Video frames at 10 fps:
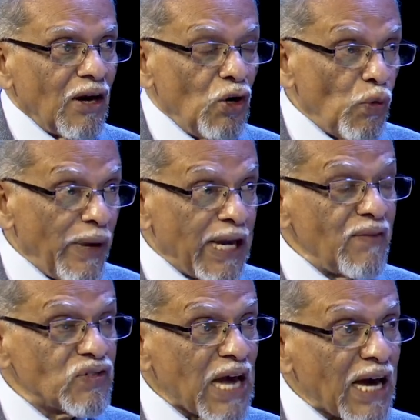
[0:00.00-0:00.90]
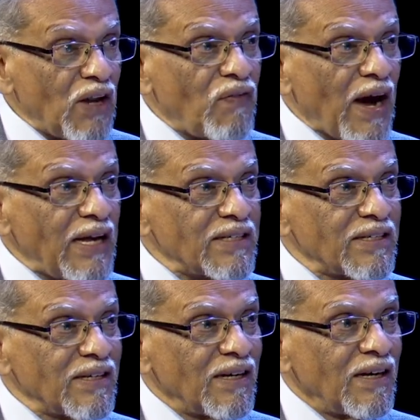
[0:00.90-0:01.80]
Do we give sacrifice?
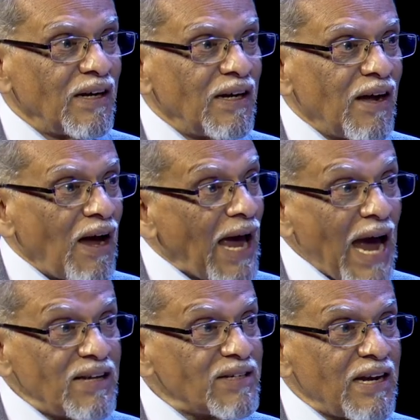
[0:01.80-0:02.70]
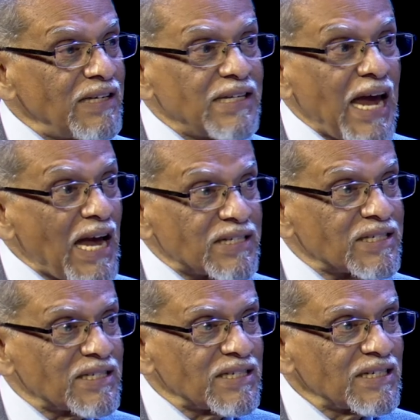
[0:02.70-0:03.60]
Answer is
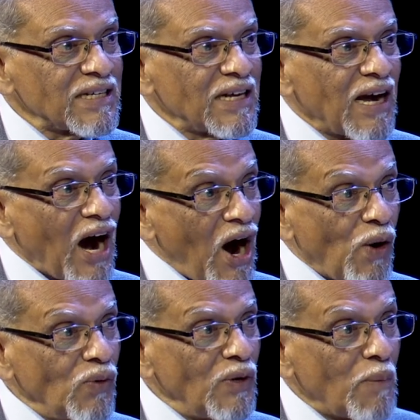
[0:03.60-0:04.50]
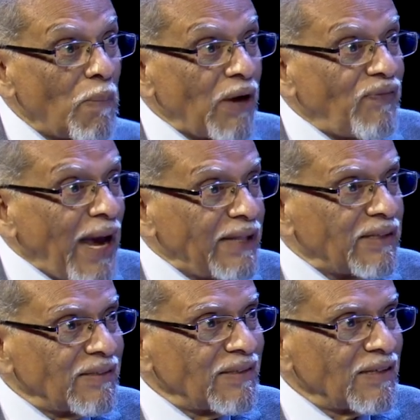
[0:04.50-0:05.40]
yes. How? By faith.
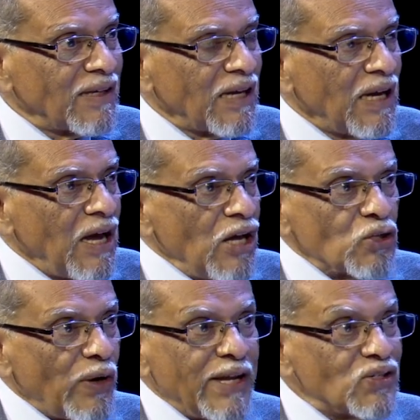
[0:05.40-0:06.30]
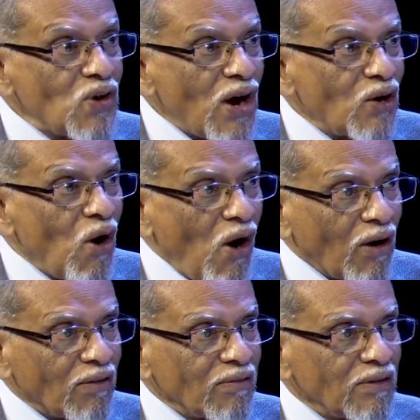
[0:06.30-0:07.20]
So it is not
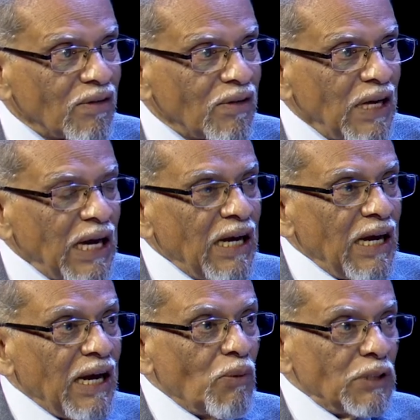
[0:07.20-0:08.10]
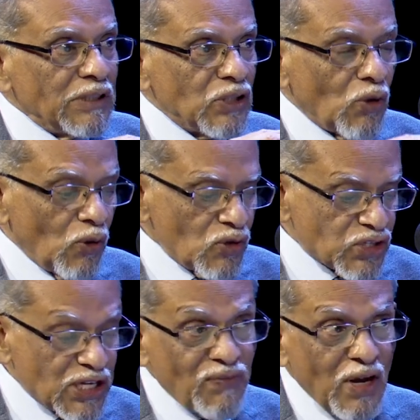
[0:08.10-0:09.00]
gone. So
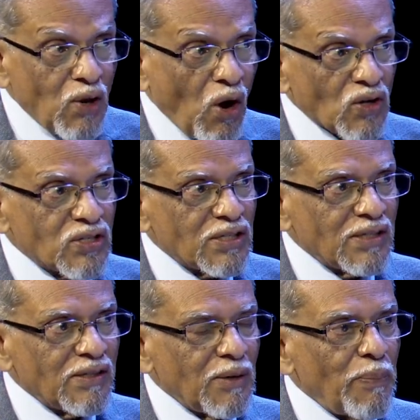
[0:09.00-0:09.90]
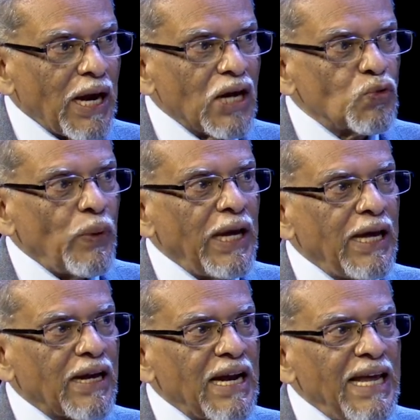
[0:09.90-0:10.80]
civil laws, because
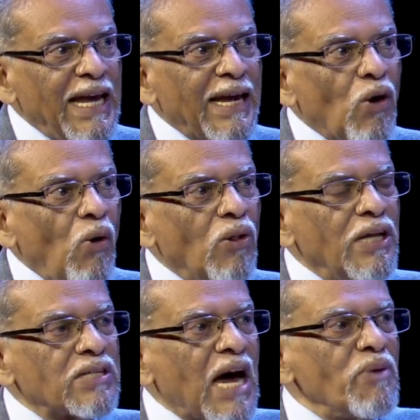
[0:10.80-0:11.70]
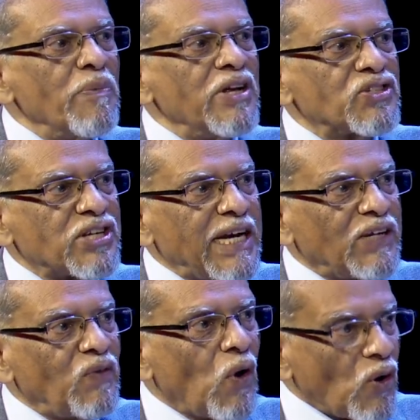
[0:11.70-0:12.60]
we relegate all these
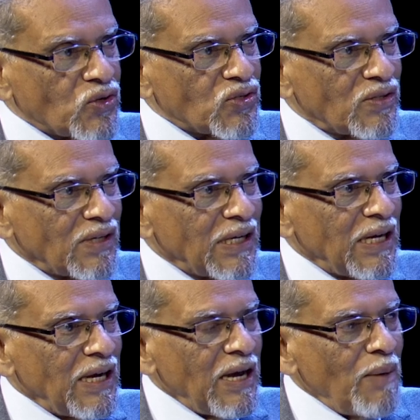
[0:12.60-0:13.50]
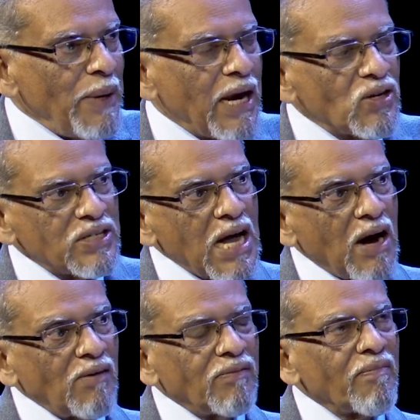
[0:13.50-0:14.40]
administrative laws, because
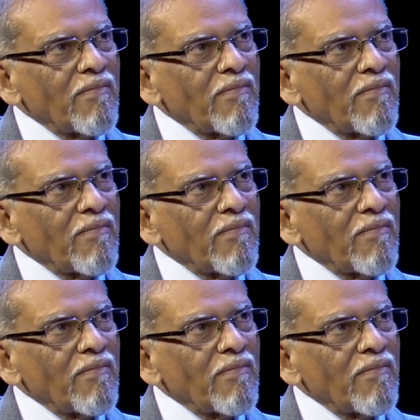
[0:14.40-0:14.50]
now